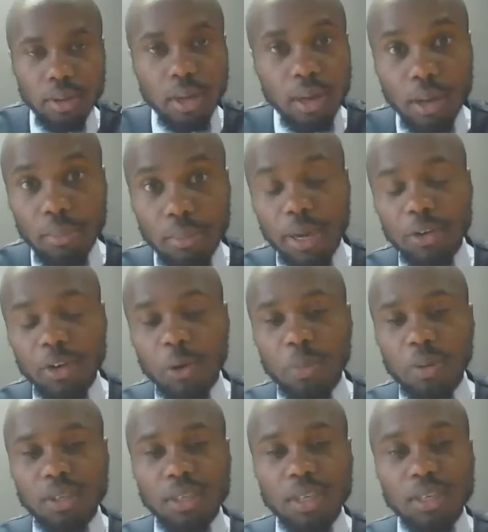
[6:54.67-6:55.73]

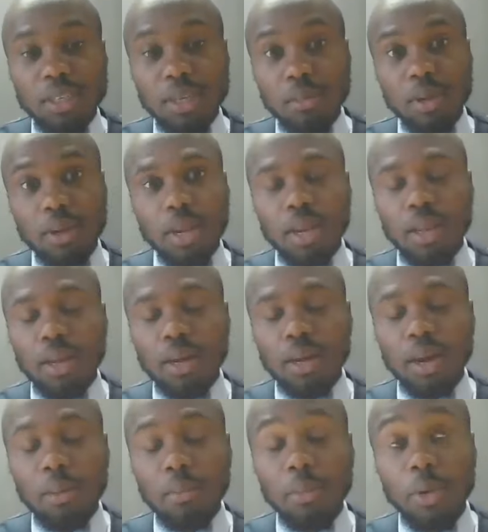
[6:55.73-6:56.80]
100%. I'm clear.
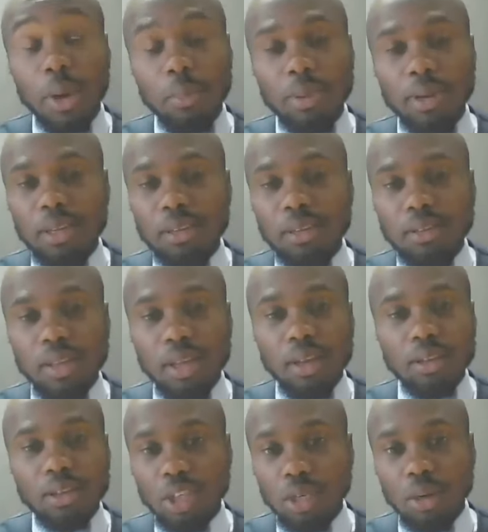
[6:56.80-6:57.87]
Remedies
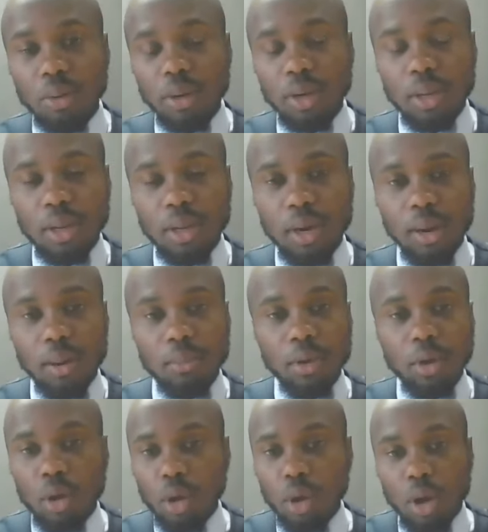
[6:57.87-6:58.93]
there. Generally,
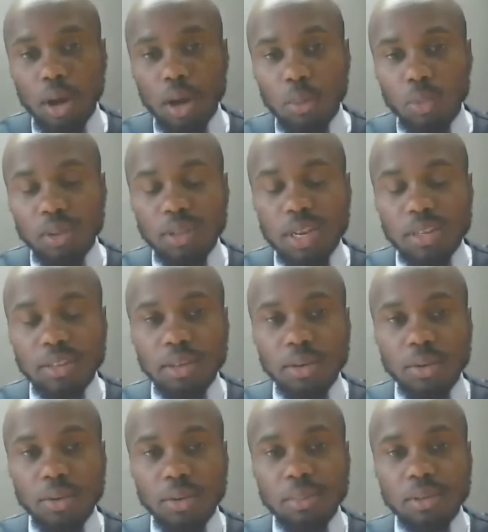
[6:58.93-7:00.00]
with lease
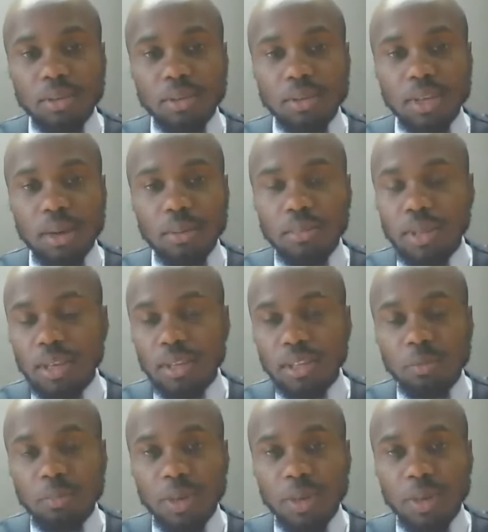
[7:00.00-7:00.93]
agreements, the